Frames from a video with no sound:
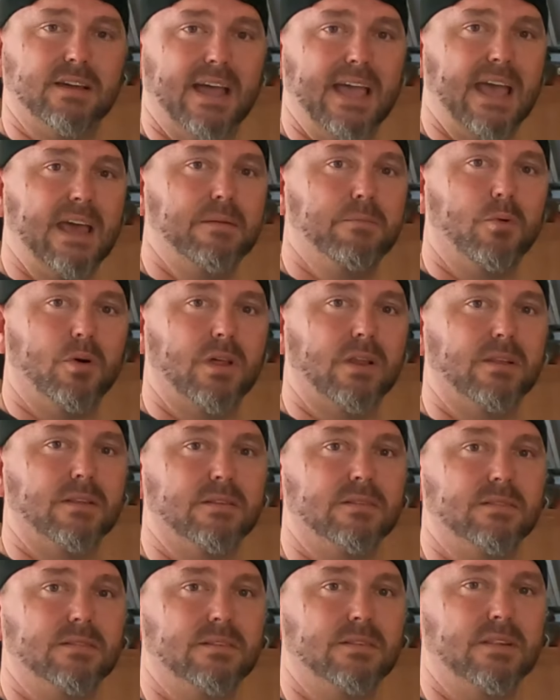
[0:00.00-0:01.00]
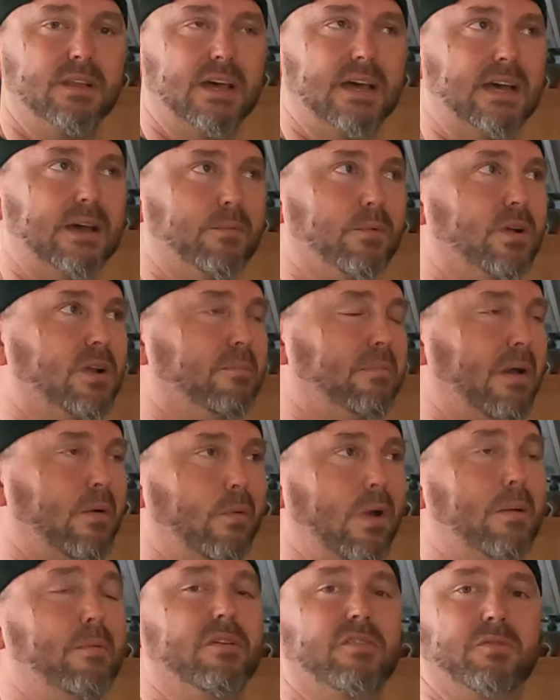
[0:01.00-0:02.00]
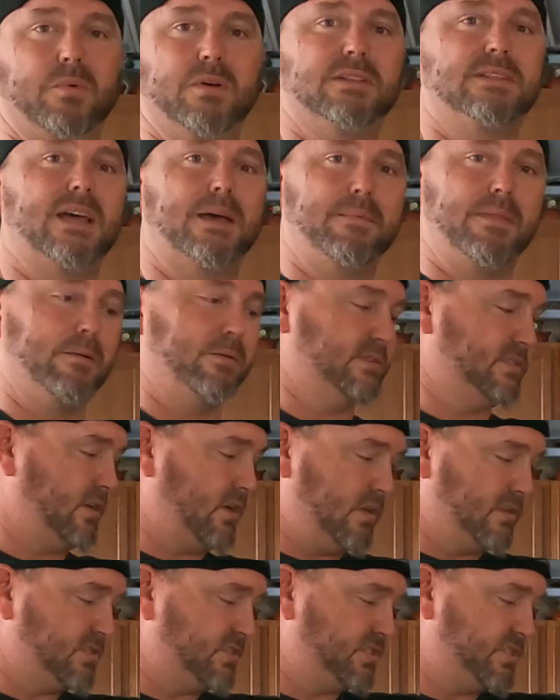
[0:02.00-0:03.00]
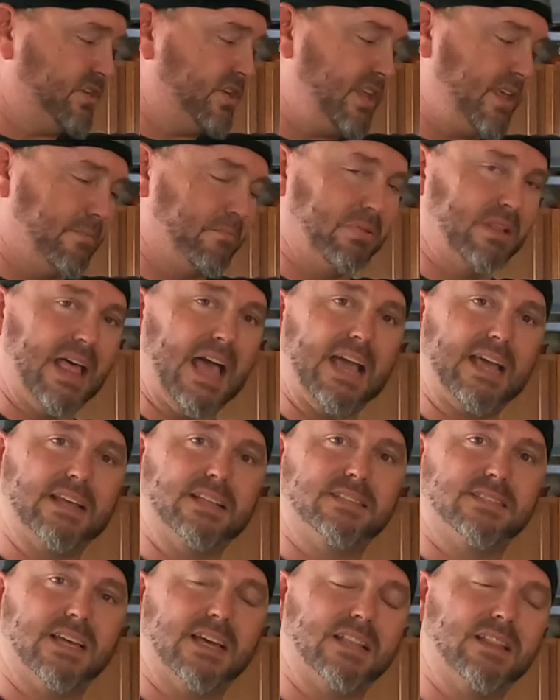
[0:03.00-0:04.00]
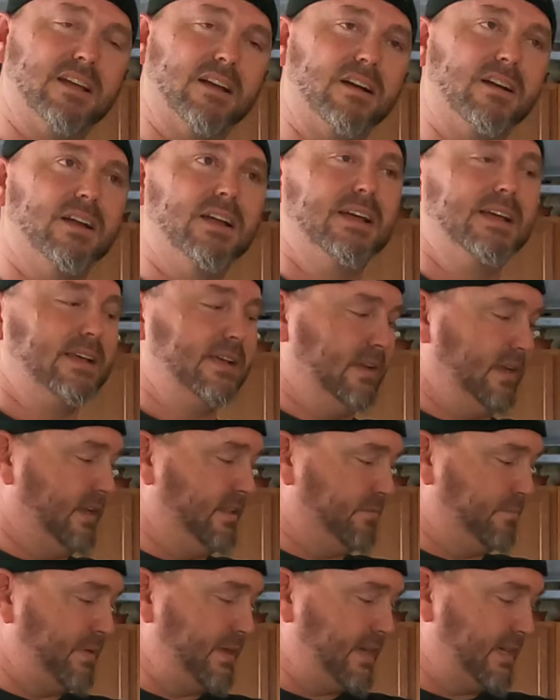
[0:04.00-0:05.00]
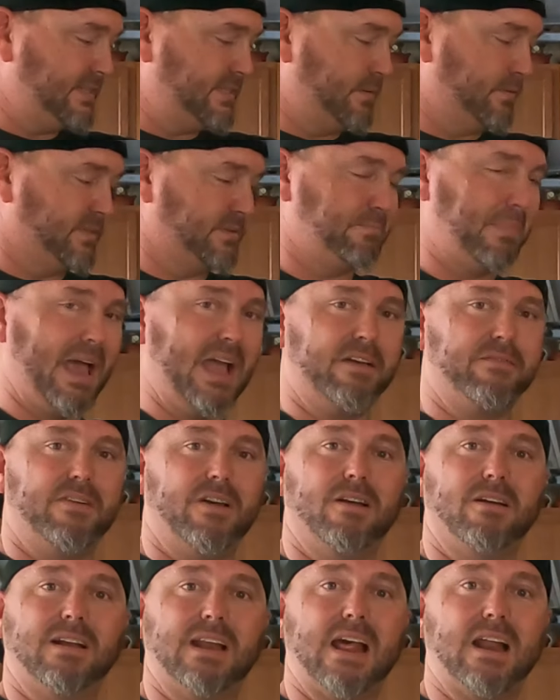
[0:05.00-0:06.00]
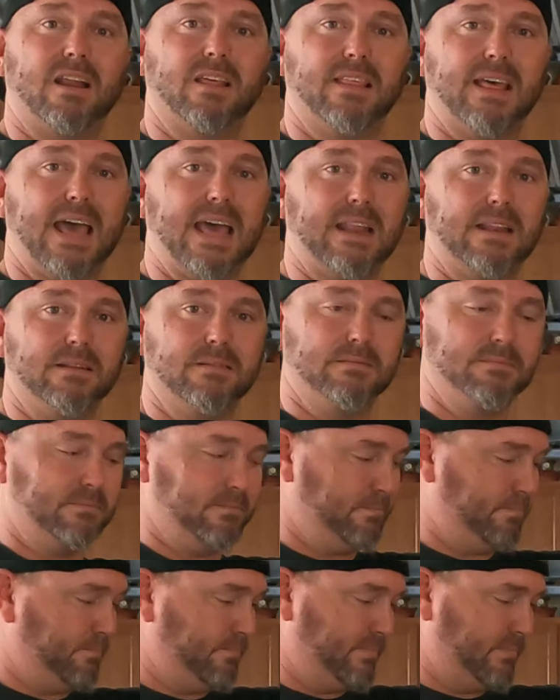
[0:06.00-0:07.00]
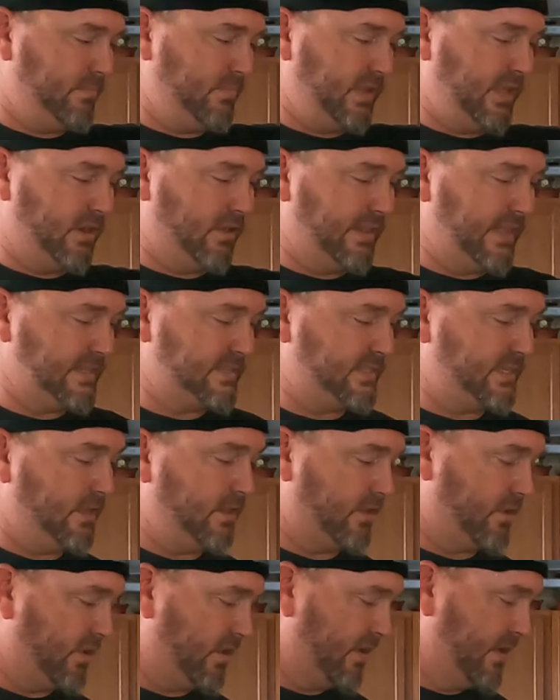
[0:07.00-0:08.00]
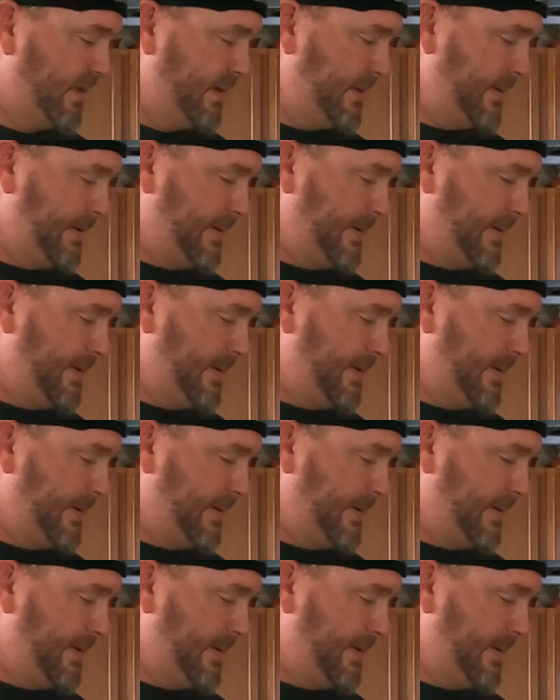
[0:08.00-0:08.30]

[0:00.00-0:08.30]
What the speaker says: I had one of my Webers one time that was all sooty and black inside there, and it's because it was backfiring out of that, you know, that cylinder,